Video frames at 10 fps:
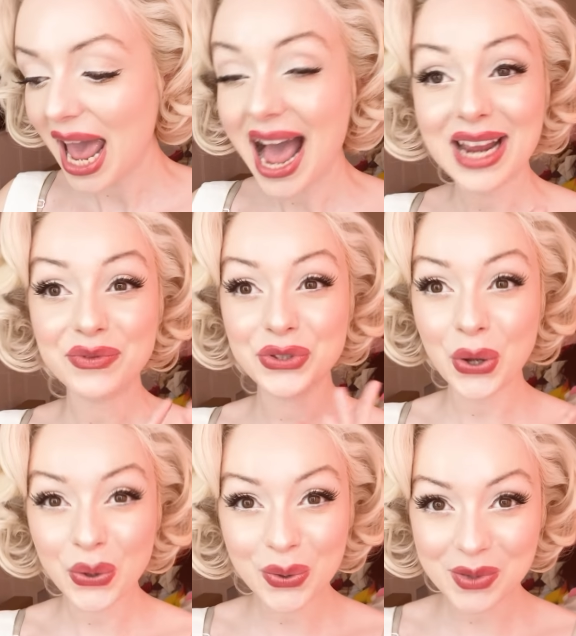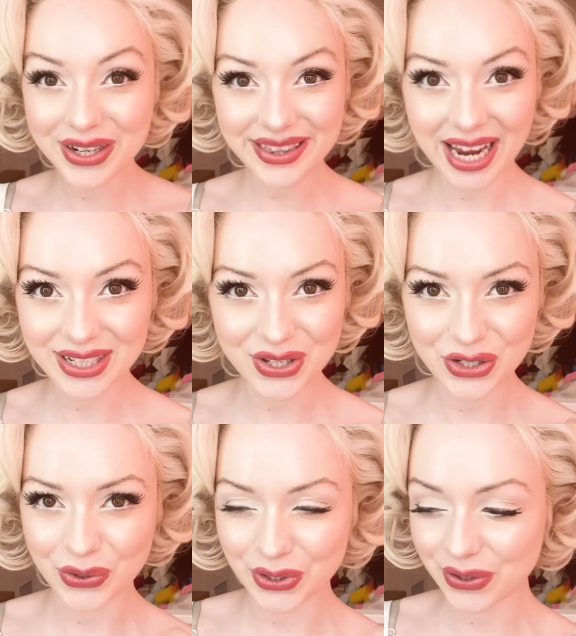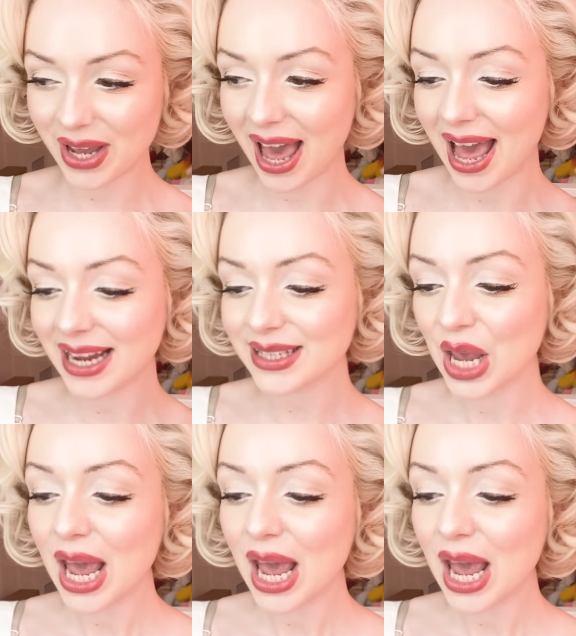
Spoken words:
I have two more things to show you guys.